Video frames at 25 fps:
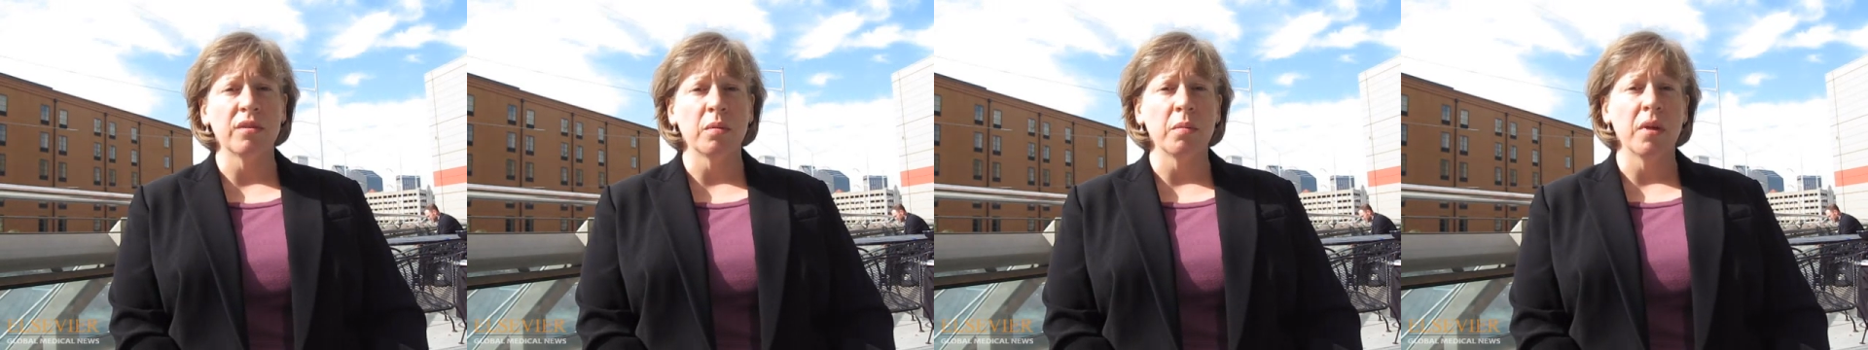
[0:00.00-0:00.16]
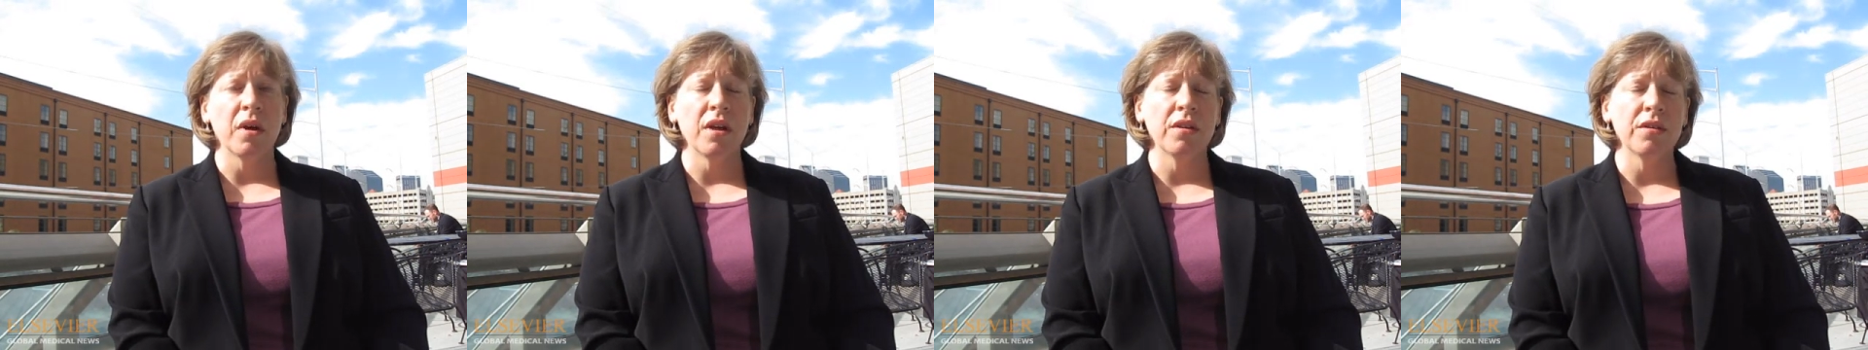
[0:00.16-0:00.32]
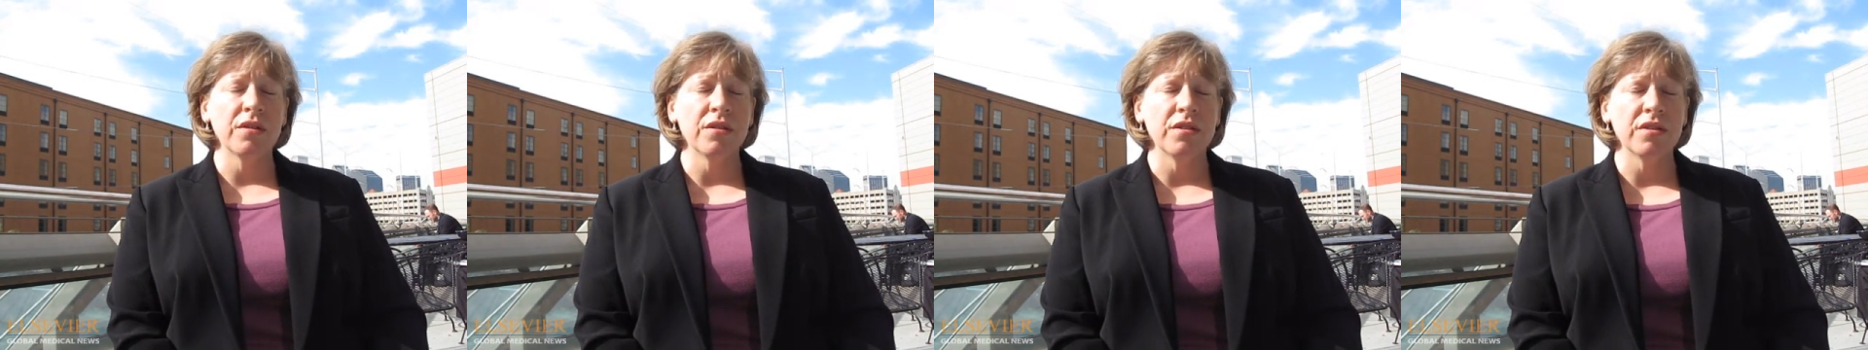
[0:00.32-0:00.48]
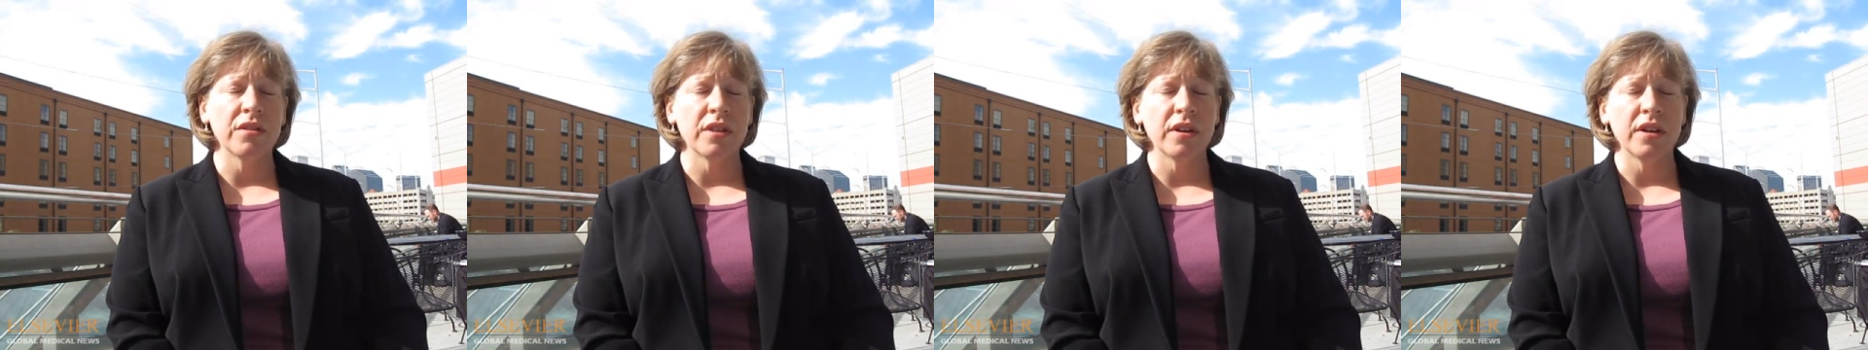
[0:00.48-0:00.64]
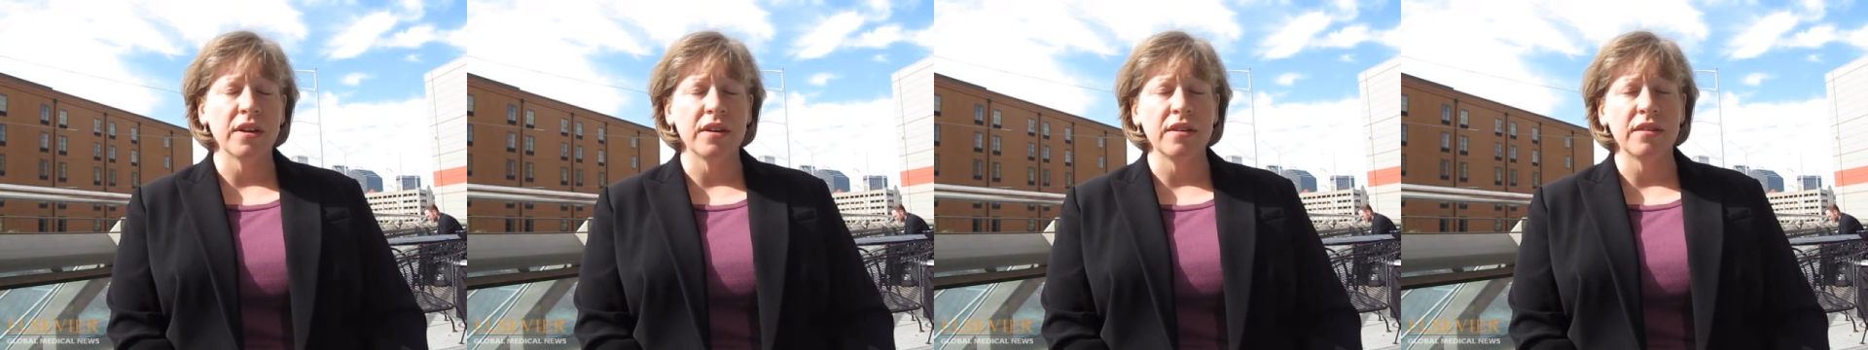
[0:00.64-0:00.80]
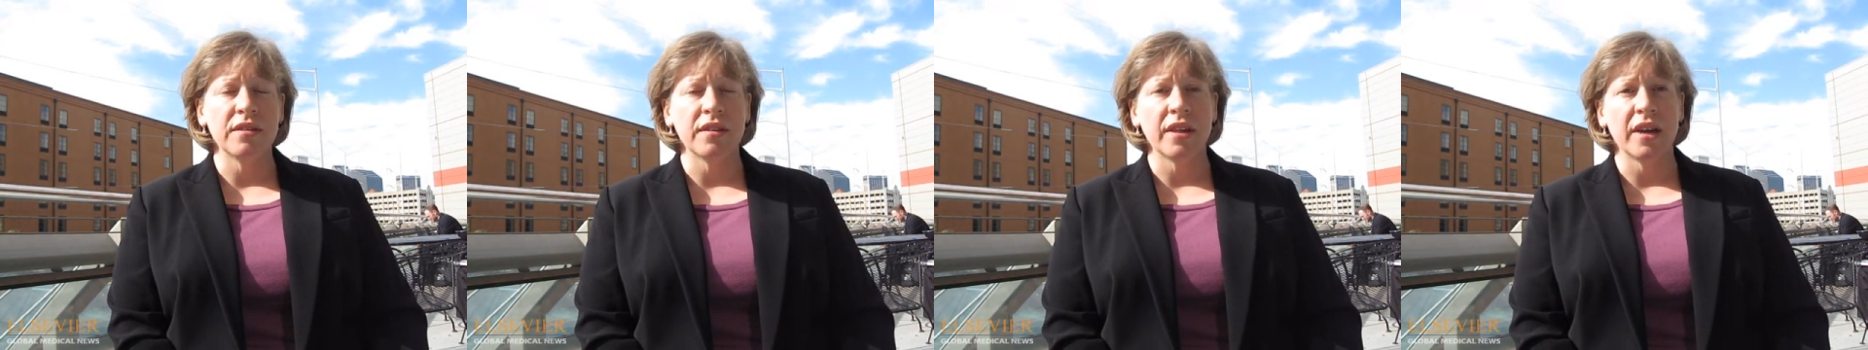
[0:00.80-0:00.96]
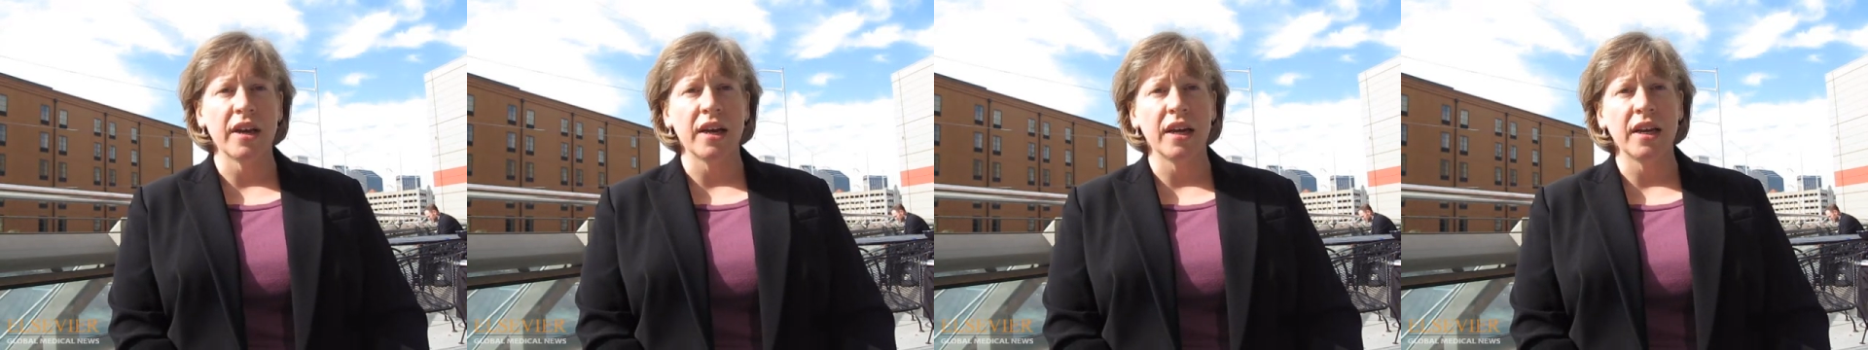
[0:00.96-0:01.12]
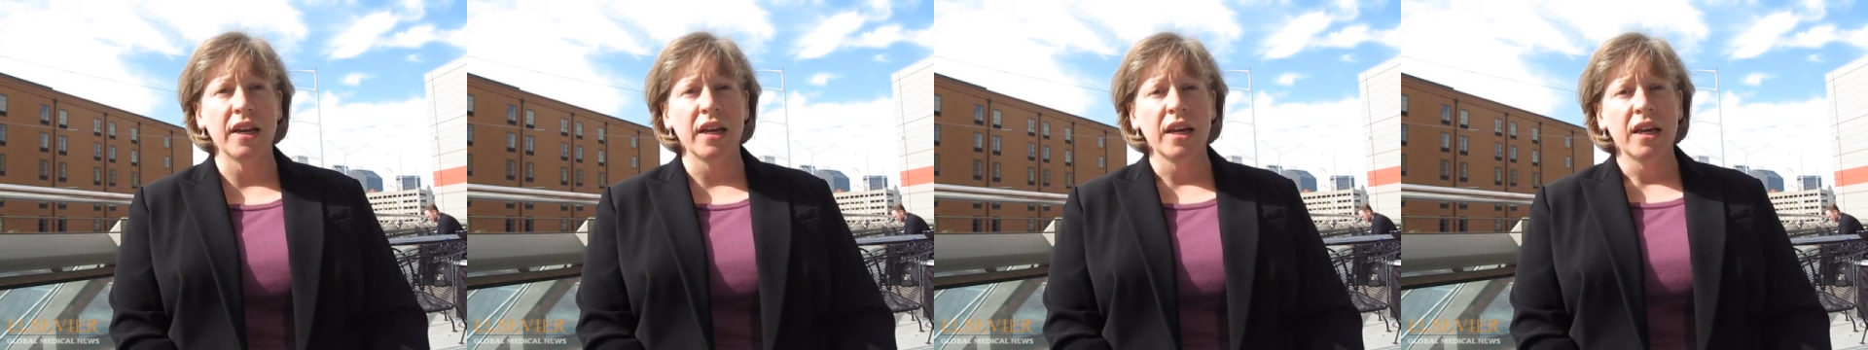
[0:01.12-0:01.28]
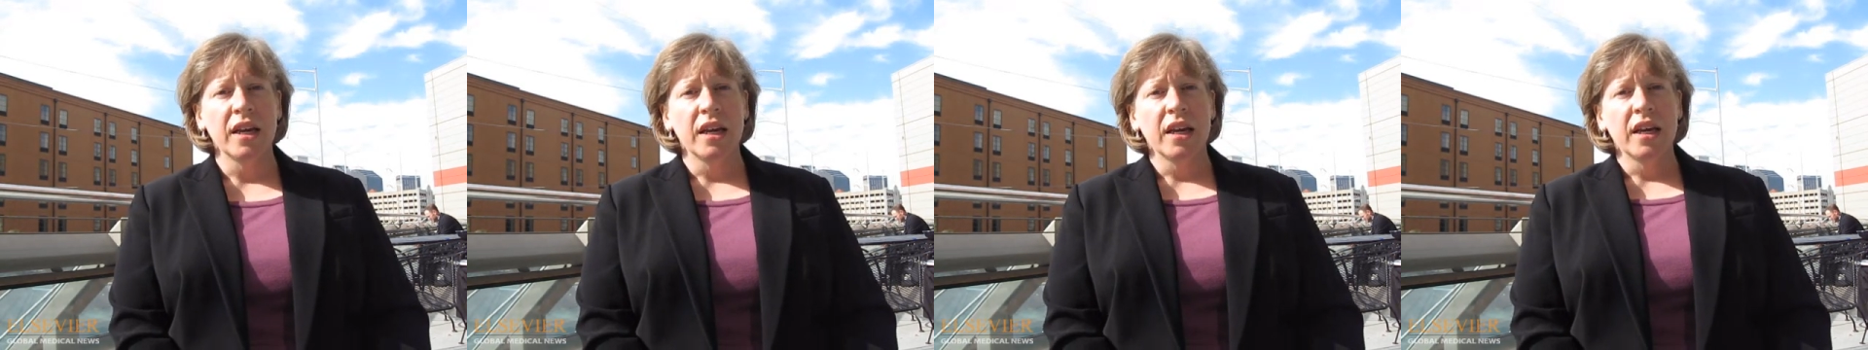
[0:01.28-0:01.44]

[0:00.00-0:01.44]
from other studies that